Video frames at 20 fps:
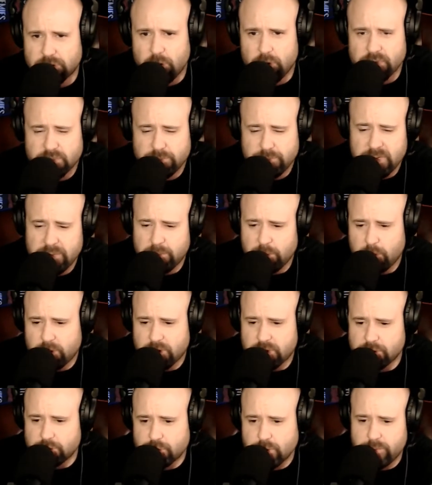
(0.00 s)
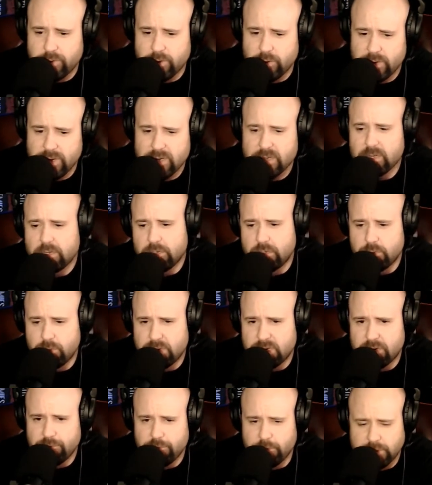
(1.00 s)
as long as people are contributing and
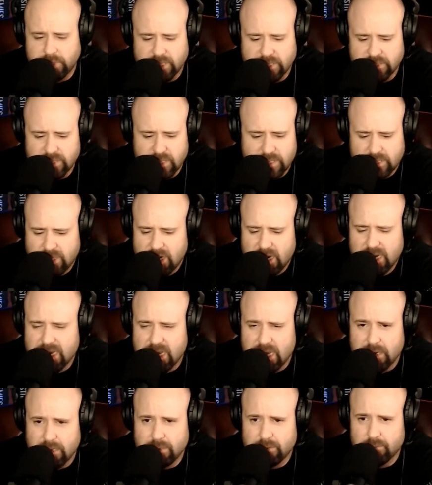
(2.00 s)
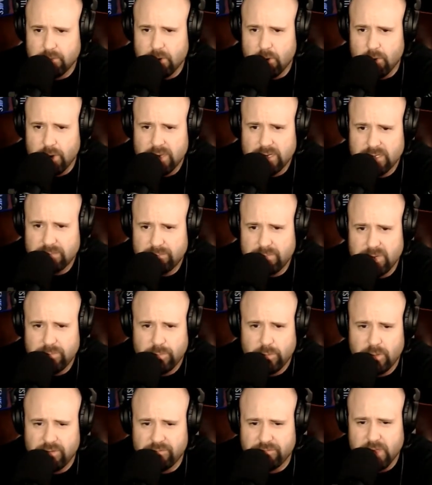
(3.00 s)
doing different things like that. I get it. All right.
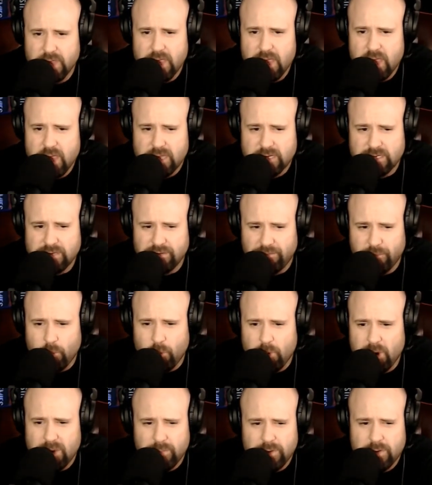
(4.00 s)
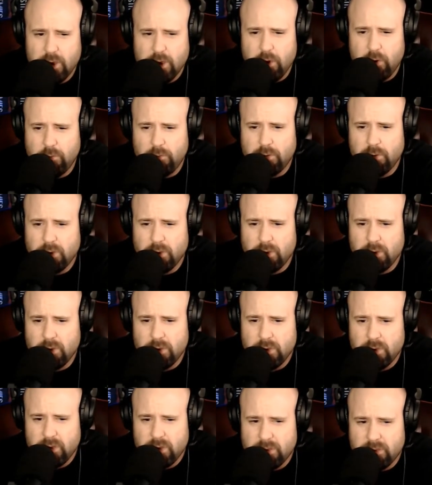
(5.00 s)
People have a different way. But no,
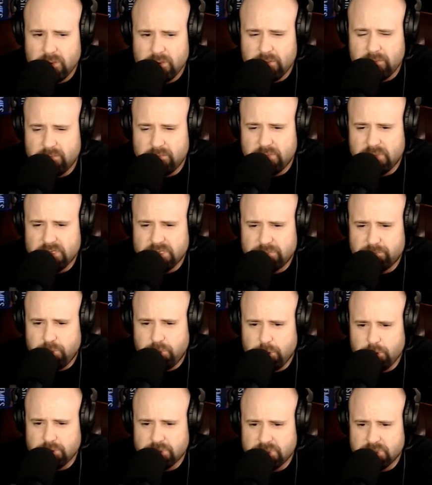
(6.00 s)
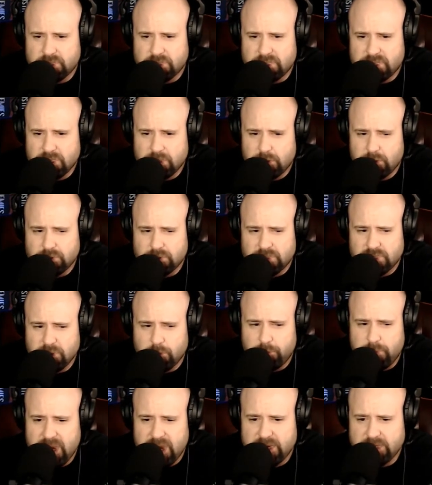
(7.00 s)
this person still
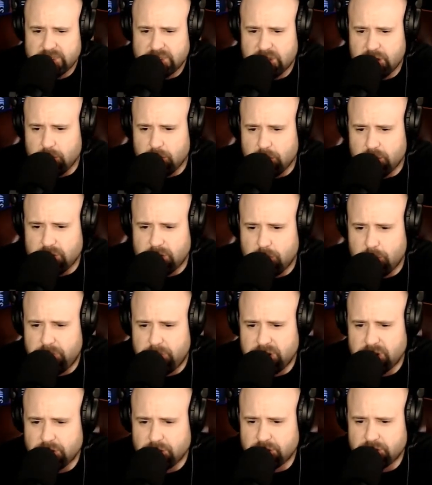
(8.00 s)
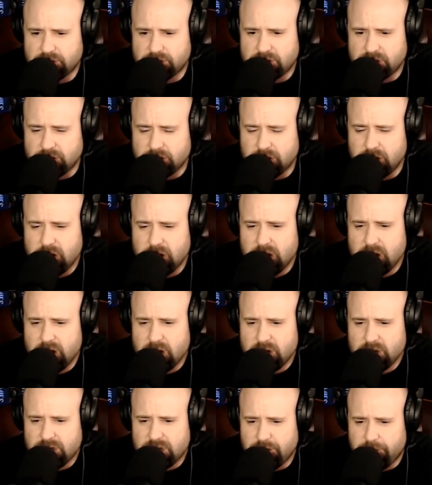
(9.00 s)
pays their bills and
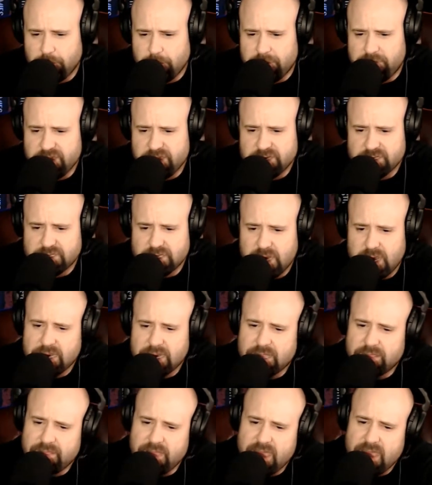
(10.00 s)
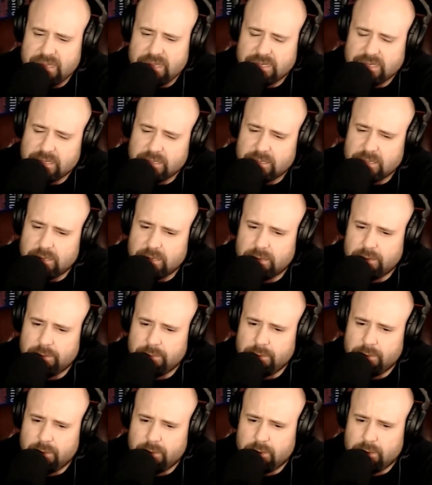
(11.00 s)
different things like that. And,
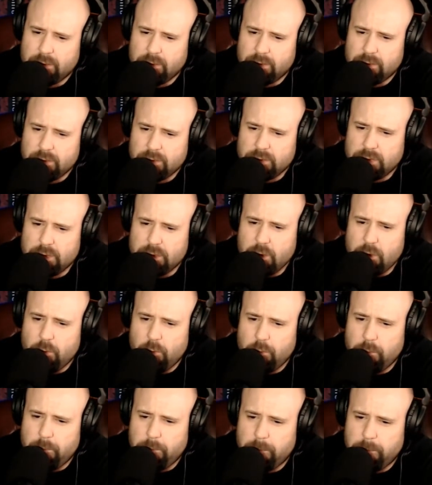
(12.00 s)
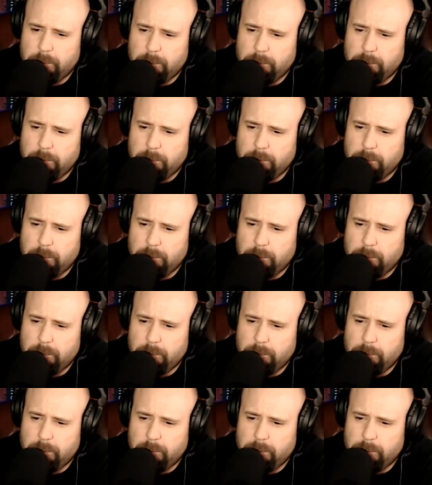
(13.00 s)
you know,